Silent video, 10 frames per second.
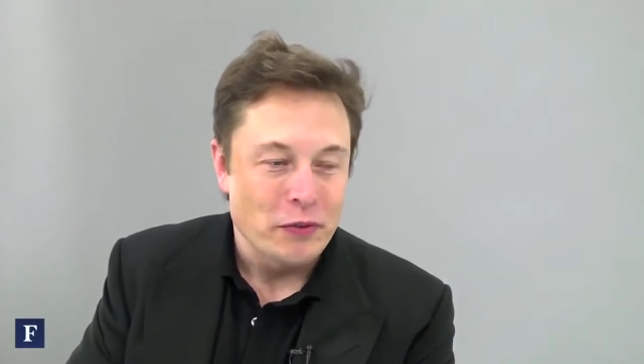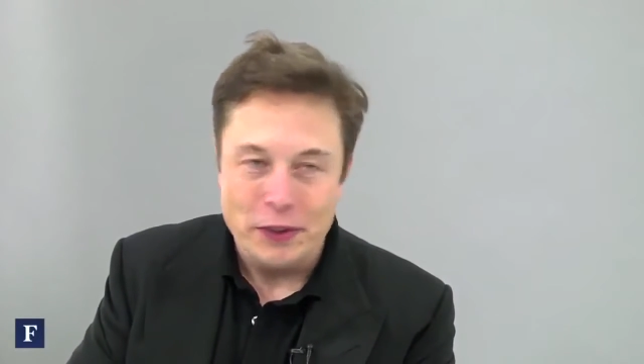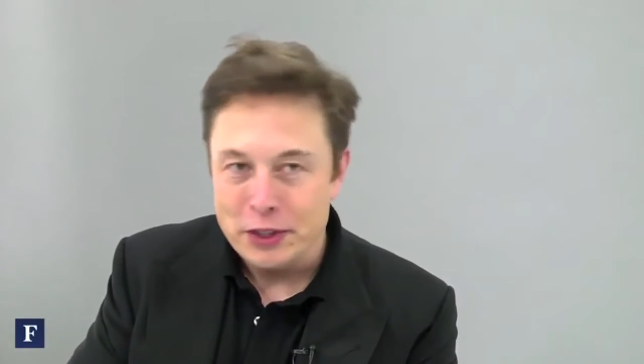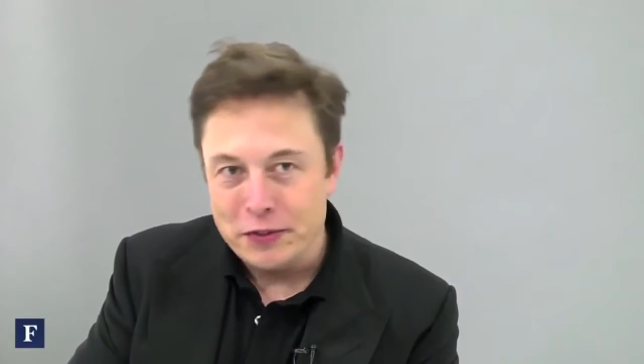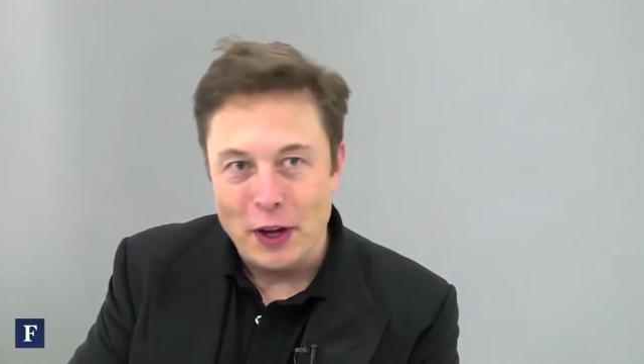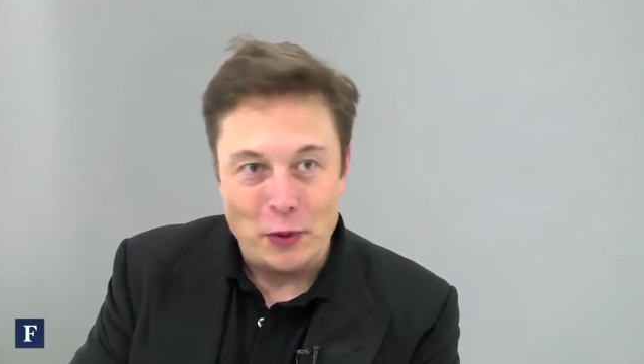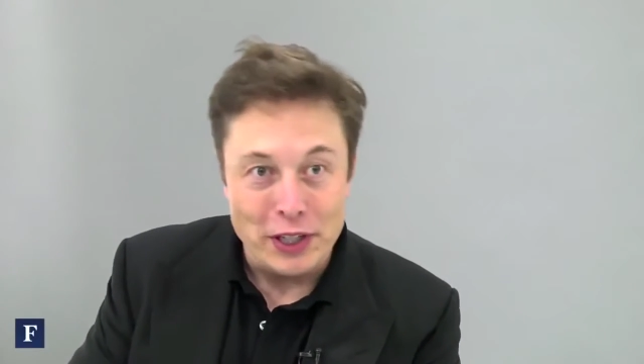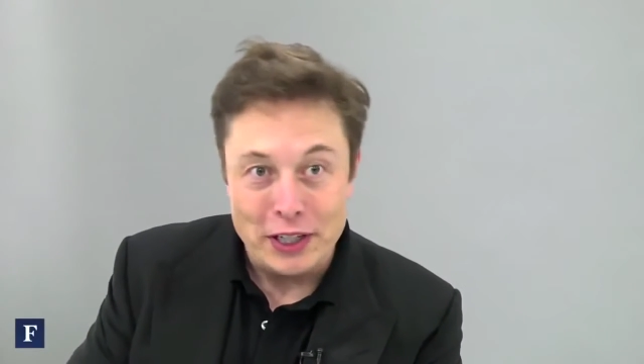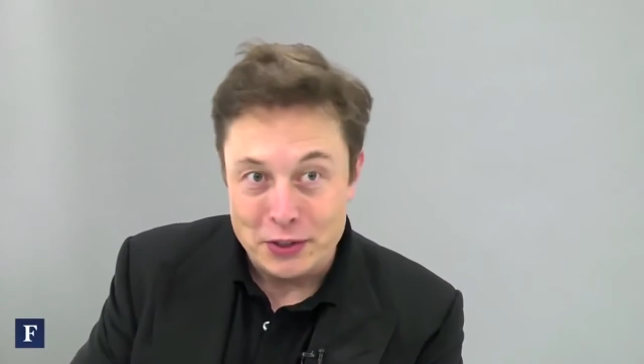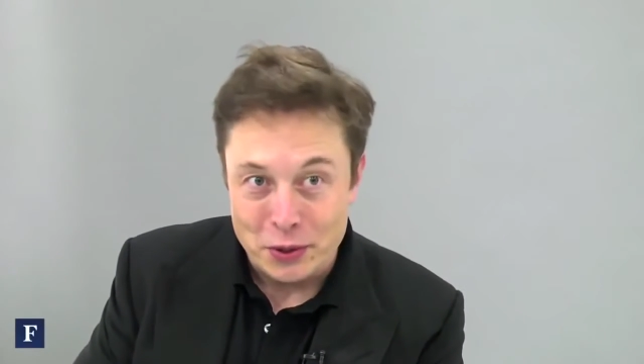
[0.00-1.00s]
just felt
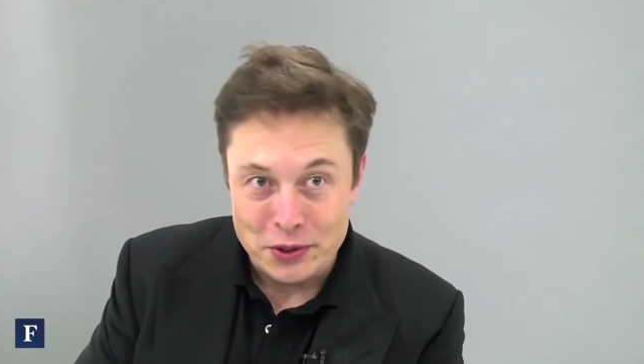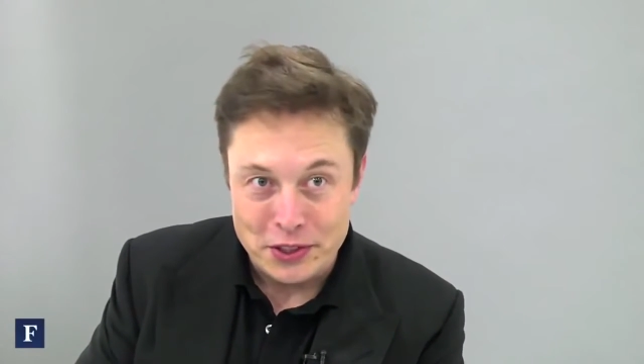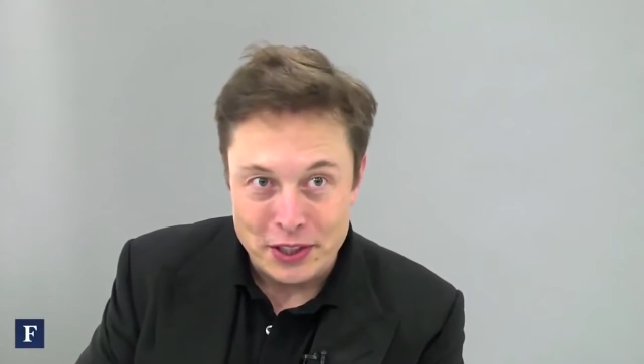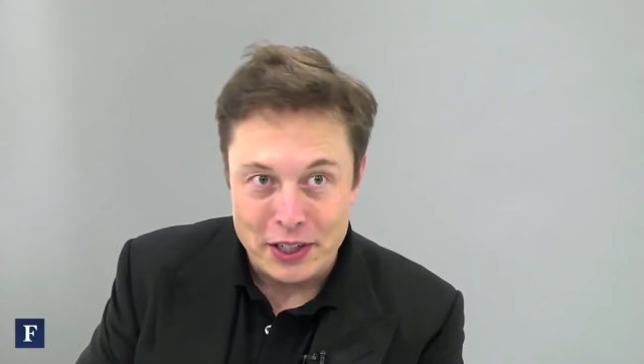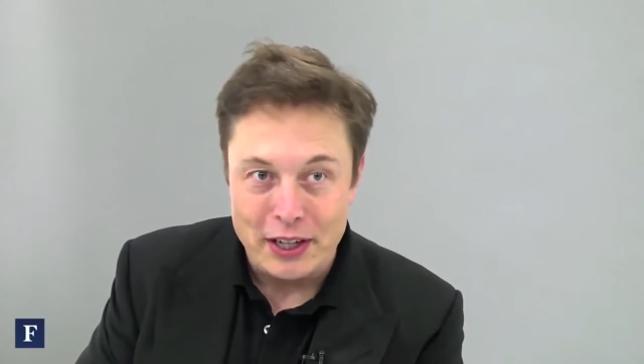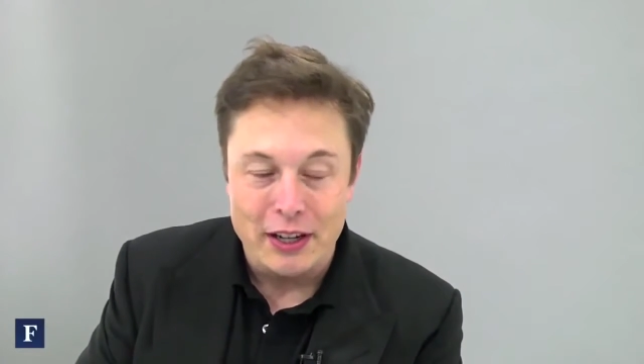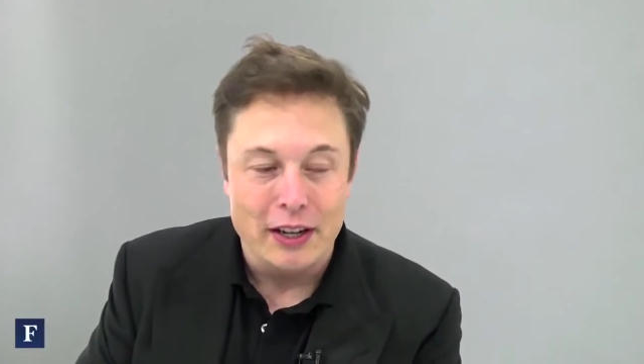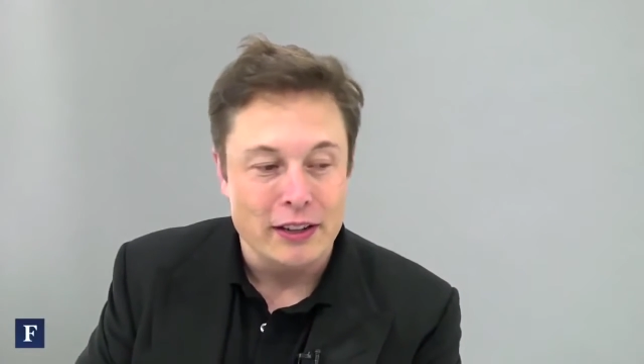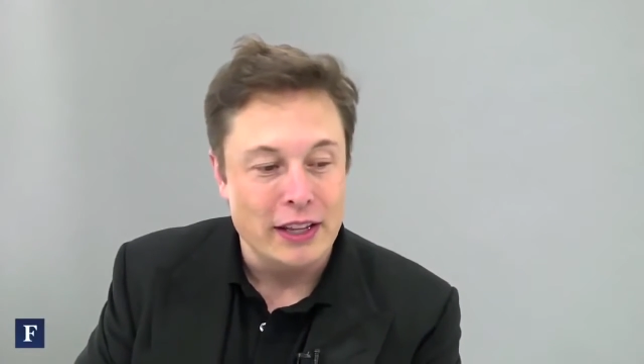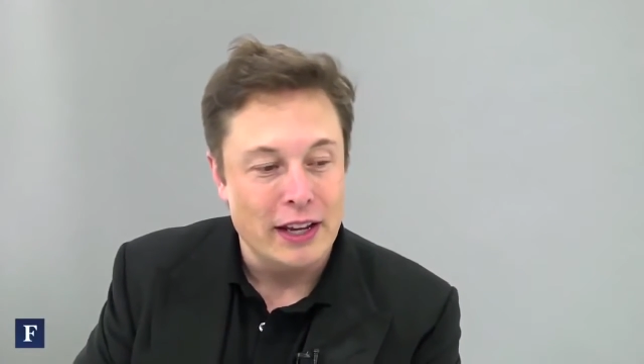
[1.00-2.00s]
really exhausted,
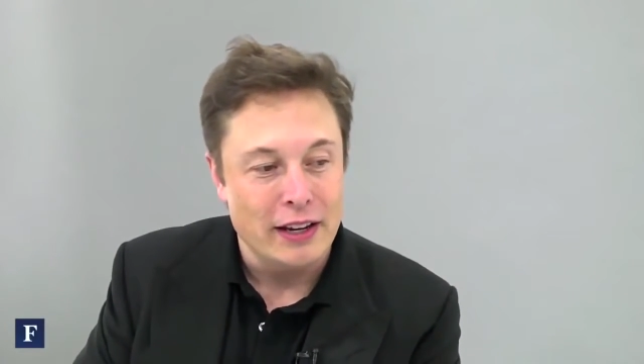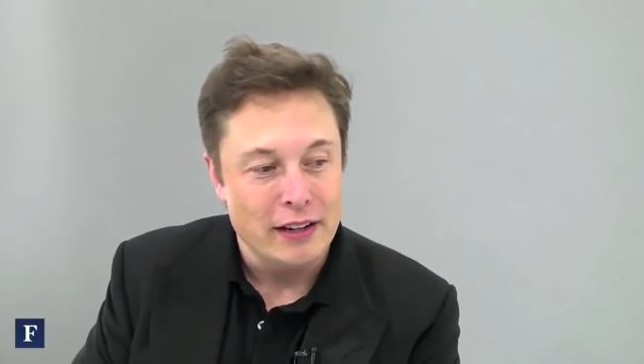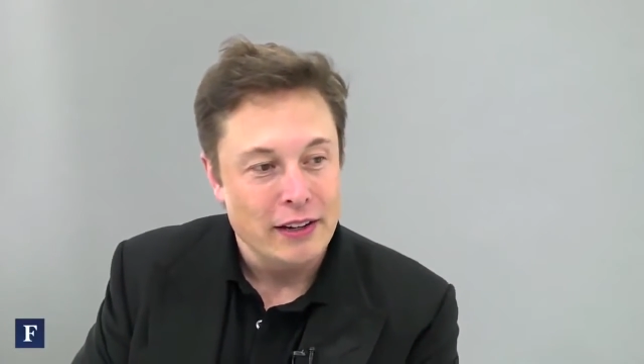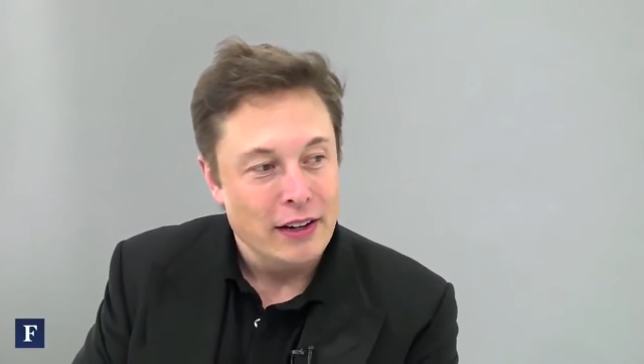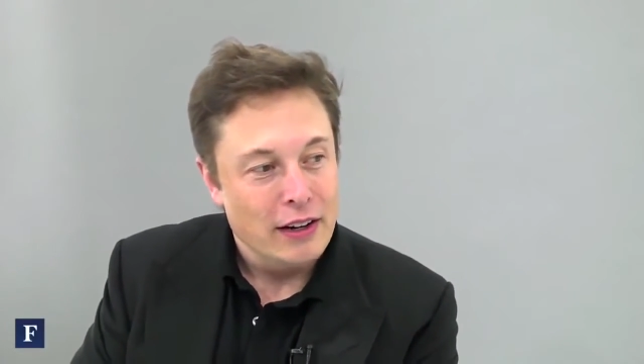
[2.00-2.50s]
then